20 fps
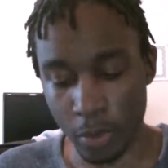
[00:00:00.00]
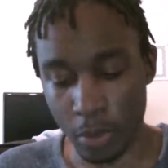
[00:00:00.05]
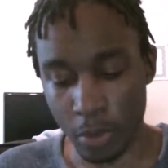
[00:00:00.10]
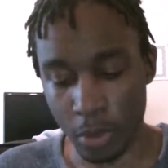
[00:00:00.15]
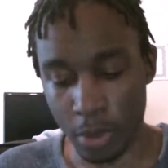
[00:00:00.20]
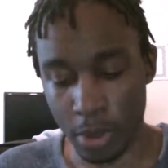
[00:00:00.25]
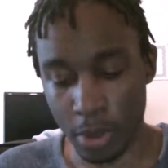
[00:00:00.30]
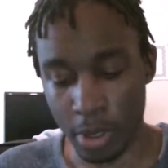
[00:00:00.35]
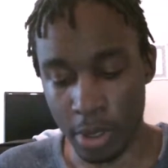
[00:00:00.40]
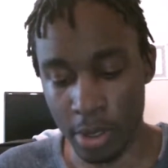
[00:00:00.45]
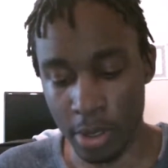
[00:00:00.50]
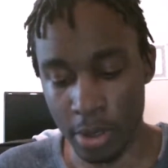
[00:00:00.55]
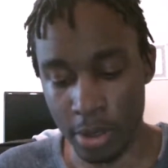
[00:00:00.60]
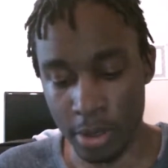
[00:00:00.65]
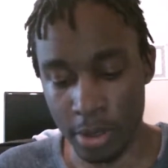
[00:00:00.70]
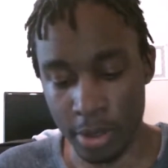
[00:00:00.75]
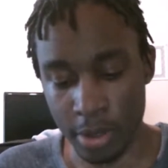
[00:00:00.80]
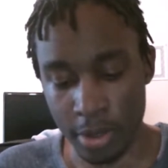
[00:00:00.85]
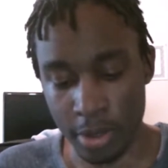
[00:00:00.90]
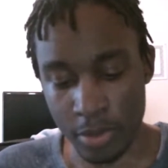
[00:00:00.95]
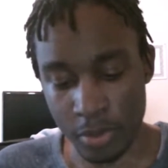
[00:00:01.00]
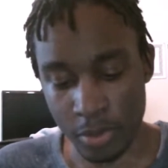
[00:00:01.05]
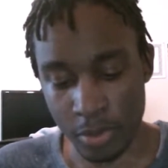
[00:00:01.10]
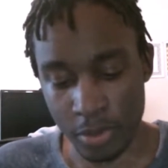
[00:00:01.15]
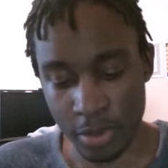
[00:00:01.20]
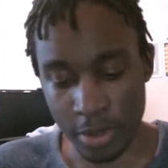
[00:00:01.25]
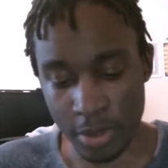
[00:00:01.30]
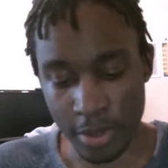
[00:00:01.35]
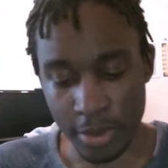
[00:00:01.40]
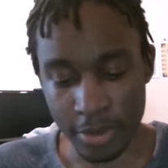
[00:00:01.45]
for
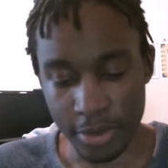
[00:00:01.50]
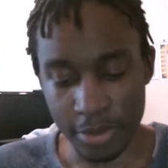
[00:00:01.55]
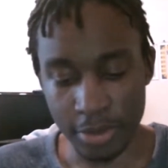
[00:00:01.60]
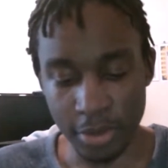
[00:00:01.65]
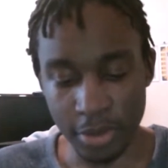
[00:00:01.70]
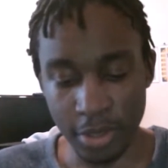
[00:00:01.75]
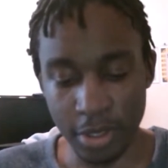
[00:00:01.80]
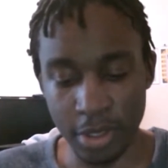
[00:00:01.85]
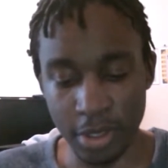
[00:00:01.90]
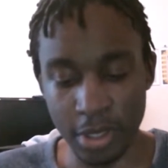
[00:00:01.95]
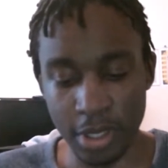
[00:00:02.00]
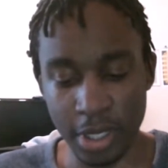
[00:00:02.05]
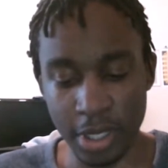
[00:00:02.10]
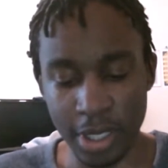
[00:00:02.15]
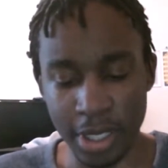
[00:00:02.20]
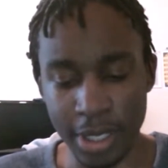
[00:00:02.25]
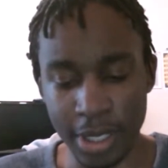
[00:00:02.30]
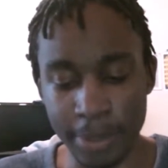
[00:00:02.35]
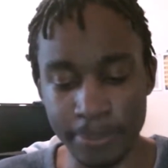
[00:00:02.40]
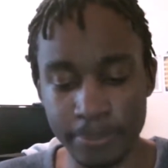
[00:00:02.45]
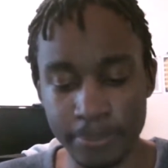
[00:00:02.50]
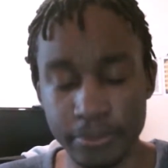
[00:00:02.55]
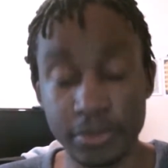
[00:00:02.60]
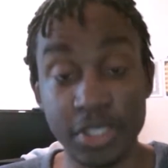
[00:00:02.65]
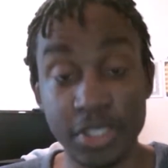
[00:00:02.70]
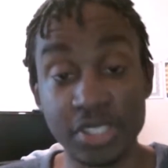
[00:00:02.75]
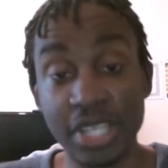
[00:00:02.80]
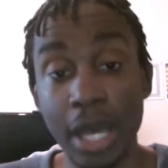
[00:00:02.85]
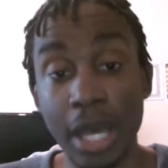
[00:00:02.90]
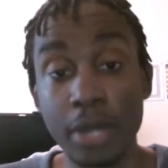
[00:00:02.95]
the
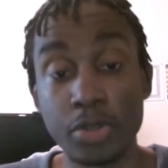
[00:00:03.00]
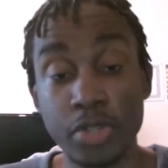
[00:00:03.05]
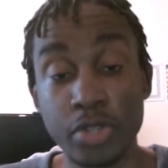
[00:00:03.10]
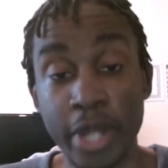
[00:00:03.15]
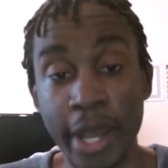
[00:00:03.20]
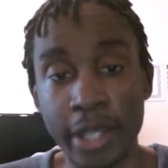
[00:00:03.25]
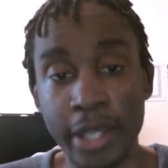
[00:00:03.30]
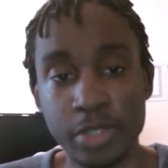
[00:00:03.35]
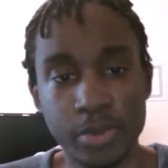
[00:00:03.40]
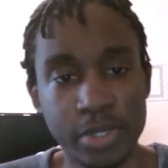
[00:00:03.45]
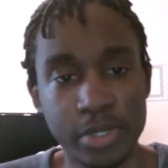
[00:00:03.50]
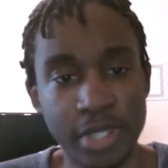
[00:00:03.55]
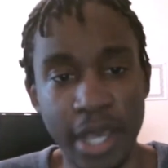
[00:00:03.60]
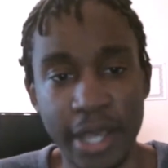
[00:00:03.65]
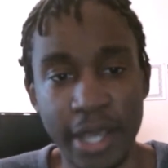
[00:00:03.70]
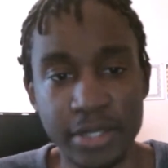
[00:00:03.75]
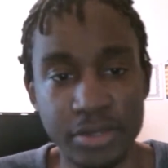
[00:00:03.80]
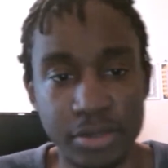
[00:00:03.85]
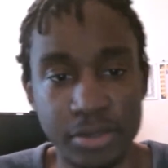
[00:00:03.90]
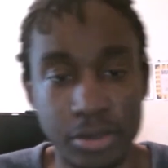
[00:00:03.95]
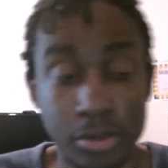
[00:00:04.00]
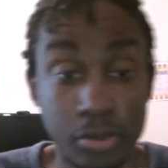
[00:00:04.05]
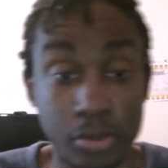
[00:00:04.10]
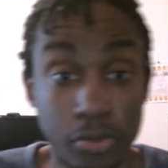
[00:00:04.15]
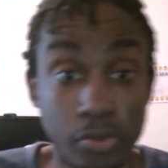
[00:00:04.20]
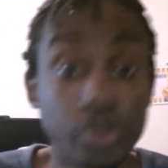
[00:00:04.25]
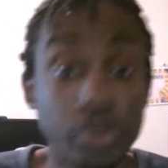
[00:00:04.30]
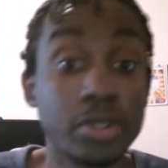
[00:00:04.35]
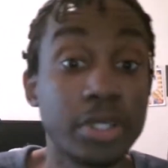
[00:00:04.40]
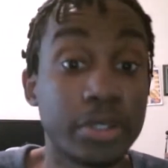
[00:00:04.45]
soundtracks, because I actually do
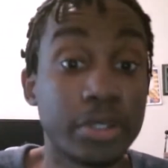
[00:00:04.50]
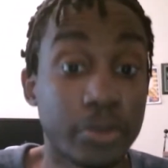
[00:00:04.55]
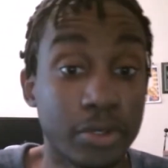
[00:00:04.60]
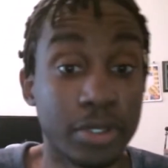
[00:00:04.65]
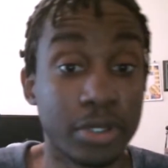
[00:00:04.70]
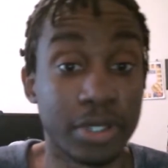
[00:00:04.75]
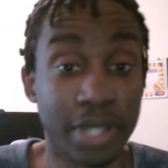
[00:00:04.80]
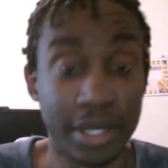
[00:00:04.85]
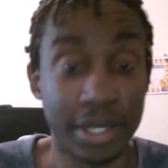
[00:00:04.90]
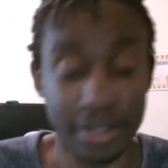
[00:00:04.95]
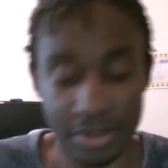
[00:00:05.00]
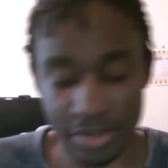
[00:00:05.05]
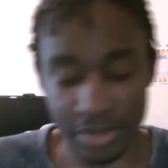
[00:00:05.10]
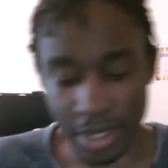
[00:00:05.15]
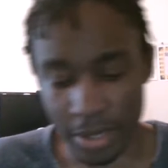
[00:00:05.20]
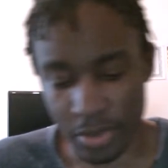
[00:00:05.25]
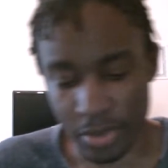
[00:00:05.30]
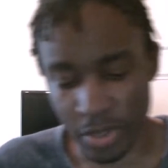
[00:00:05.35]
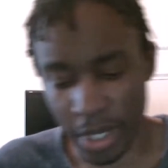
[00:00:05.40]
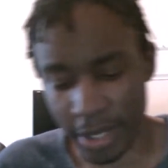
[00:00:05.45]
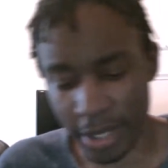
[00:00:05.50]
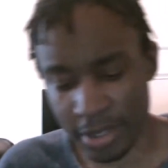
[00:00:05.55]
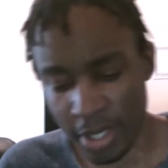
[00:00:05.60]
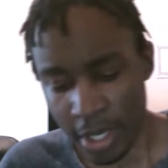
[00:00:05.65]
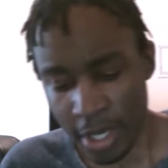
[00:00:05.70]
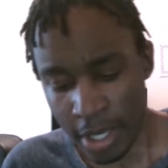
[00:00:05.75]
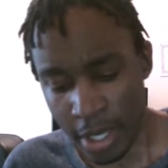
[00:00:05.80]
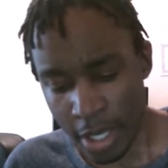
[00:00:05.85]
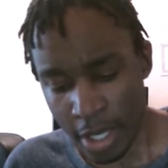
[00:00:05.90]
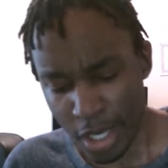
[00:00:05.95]
really, really like the soundtracks.
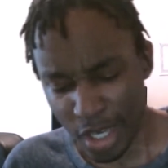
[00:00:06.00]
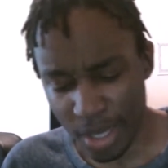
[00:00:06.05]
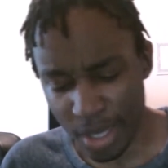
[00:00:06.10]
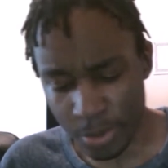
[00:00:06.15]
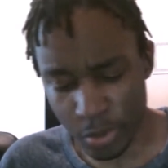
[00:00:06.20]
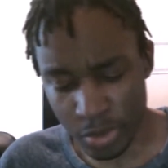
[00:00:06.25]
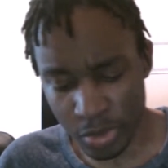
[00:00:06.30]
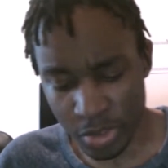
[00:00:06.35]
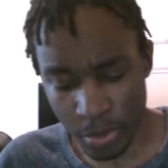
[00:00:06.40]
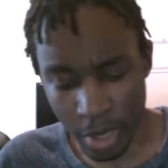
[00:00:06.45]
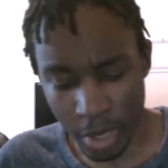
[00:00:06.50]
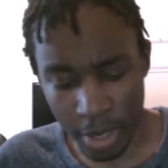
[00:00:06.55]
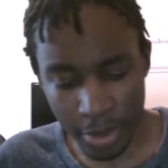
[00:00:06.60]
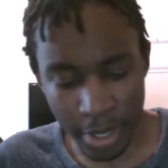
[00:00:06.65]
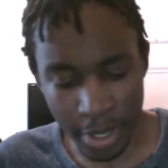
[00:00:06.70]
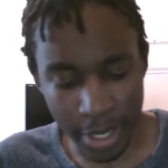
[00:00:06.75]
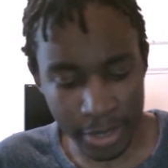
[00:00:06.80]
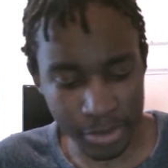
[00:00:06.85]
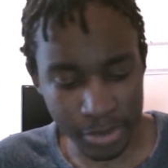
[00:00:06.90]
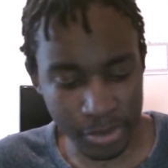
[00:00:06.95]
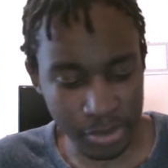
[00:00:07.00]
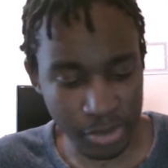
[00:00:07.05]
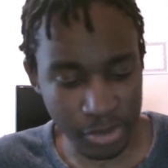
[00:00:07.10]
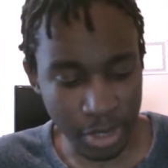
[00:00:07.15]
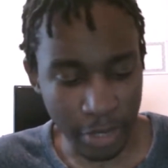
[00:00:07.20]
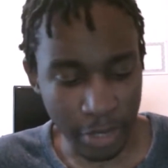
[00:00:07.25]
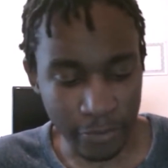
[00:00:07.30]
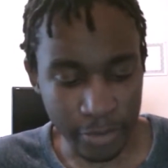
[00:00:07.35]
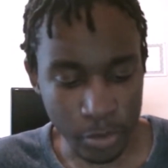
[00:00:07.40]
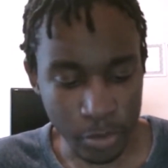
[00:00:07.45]
Comes with some other extra
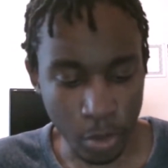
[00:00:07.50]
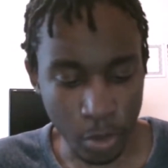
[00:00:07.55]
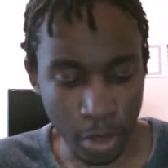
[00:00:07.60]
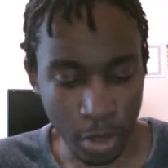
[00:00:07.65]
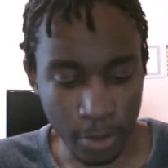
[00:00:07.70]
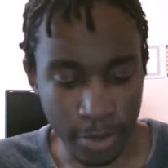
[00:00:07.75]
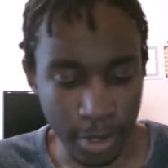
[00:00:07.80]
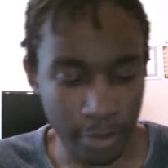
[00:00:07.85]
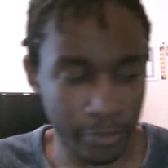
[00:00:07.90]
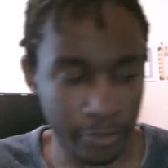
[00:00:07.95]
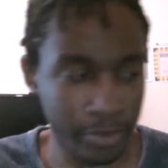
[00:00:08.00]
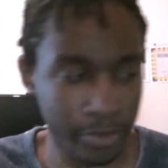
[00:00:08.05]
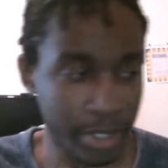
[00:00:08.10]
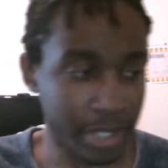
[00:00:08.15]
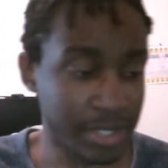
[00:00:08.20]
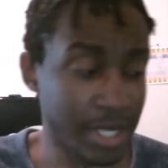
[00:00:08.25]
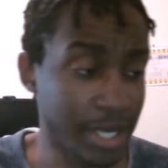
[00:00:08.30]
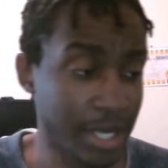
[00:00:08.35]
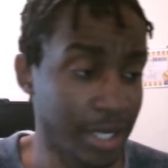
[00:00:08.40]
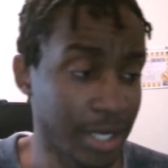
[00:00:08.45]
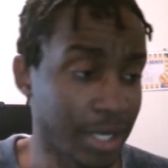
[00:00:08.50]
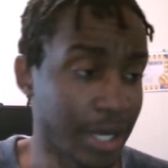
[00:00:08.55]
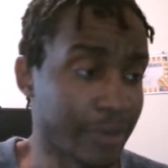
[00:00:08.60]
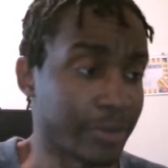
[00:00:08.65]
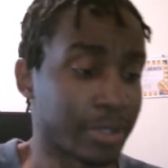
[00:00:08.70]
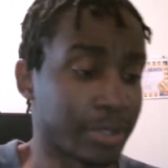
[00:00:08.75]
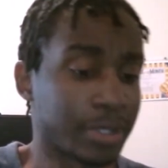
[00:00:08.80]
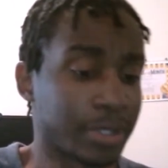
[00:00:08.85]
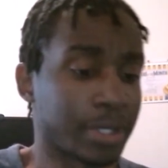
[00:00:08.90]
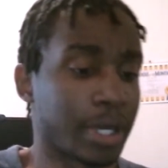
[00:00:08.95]
stuff as well, but I don't feel like taking
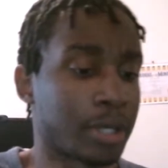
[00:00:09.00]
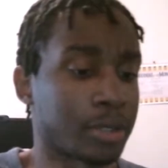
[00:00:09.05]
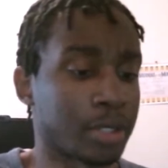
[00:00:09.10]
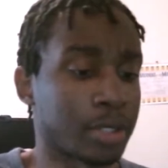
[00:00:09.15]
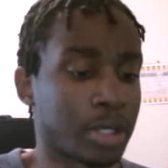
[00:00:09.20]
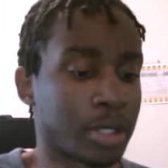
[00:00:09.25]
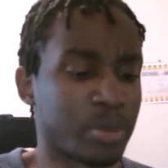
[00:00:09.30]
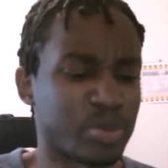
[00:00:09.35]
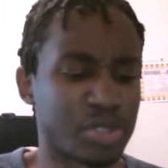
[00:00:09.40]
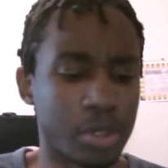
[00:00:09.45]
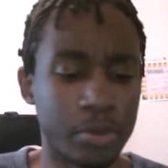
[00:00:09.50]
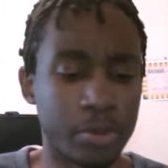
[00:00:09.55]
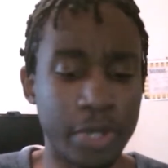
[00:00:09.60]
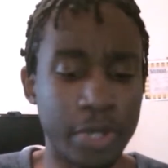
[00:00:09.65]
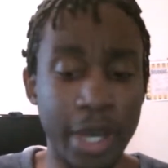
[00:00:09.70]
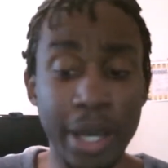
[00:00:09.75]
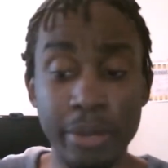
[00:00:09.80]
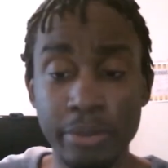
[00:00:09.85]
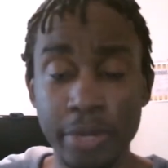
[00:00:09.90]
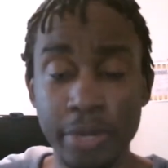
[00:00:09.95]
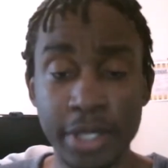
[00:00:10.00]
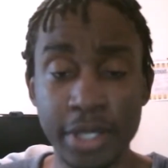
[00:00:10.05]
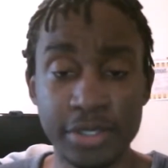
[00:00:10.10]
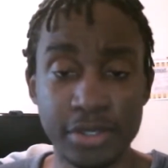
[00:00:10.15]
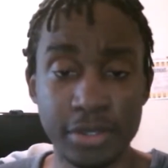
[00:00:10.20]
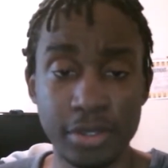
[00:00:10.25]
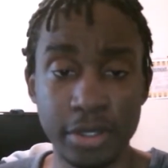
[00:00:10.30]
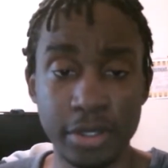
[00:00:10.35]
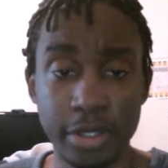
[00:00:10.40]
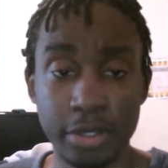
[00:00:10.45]
everything out there. So yeah,
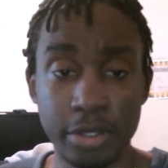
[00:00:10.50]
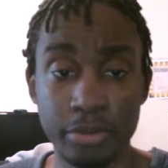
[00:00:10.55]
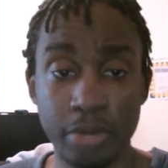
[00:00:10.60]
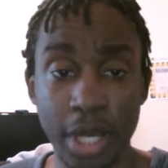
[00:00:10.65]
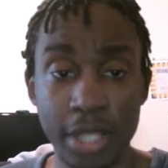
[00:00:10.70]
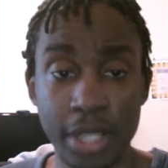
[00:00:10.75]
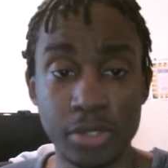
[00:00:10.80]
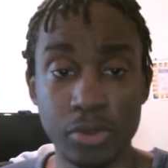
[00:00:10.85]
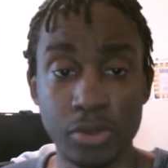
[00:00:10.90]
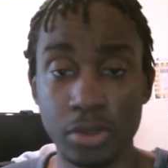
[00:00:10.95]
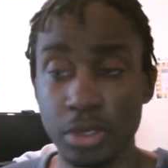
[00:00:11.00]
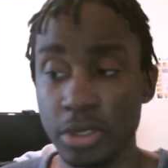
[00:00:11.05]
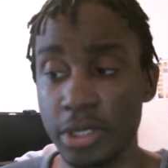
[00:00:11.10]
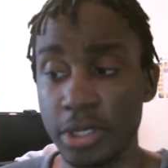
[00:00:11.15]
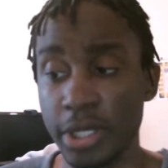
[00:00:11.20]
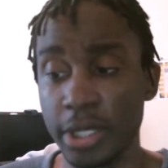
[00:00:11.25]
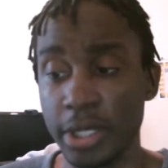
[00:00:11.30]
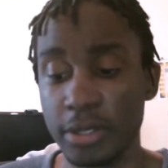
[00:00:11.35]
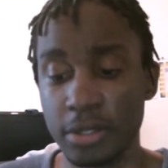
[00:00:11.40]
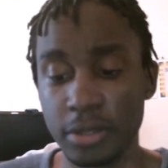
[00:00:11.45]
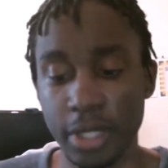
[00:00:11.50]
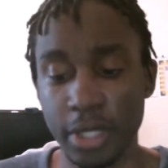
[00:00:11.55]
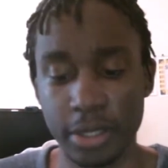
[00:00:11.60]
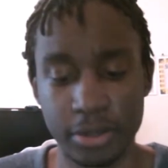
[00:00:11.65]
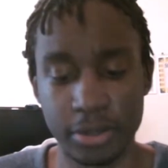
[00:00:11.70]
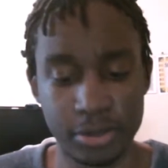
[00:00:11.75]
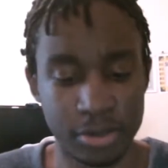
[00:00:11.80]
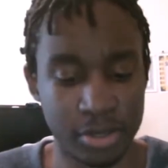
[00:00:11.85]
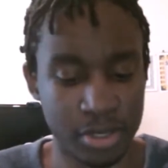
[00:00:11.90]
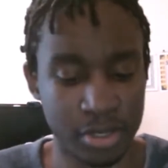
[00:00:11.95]
basically High School of the Dead
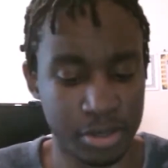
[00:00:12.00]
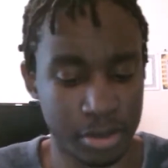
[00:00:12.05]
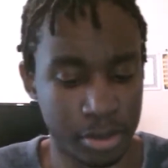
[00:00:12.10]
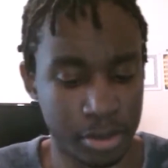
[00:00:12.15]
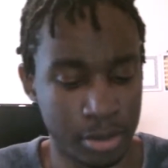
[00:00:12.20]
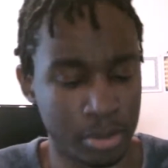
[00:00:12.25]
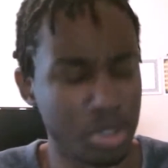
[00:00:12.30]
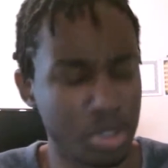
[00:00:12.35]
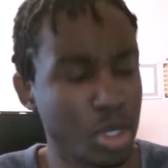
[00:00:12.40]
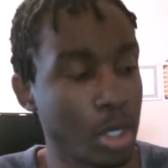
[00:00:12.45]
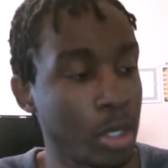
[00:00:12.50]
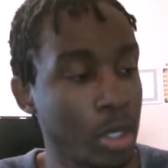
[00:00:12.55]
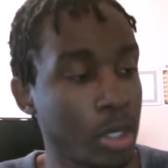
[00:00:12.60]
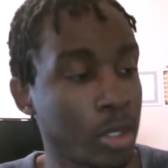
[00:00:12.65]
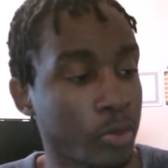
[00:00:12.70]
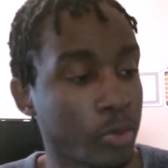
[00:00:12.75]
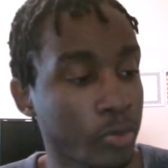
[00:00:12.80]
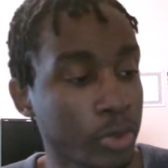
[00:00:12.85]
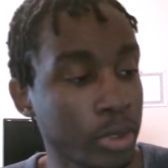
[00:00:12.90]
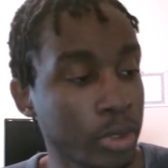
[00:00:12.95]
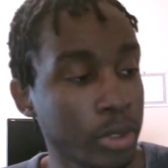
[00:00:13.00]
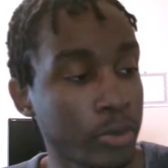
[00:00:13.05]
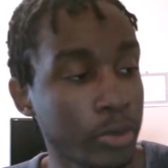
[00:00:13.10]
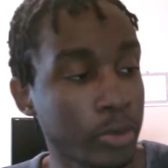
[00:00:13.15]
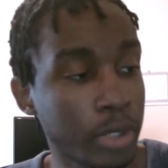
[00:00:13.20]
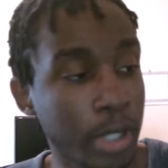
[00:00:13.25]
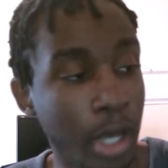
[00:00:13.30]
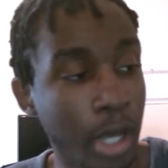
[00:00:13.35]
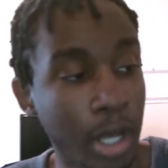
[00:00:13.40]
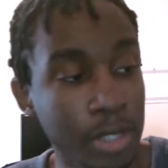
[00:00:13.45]
Collector's Edition, really,
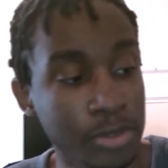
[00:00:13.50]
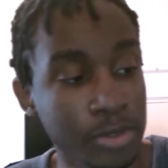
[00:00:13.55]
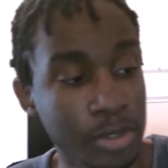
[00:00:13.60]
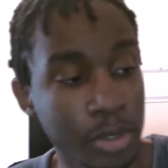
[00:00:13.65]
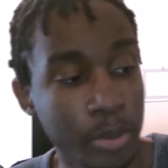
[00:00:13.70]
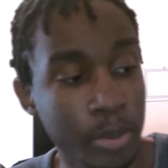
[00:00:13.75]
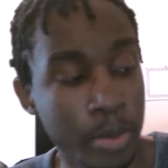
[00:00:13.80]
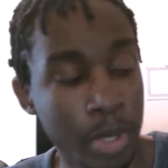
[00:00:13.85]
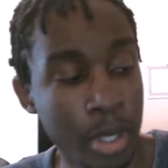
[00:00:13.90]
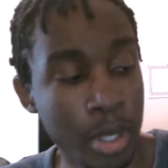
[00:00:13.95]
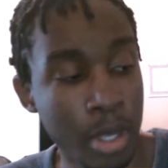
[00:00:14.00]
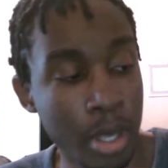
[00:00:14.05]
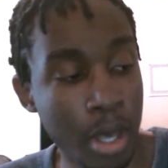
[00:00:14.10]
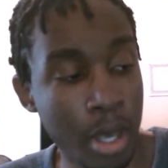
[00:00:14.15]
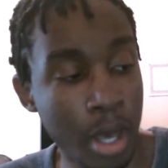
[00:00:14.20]
really awesome.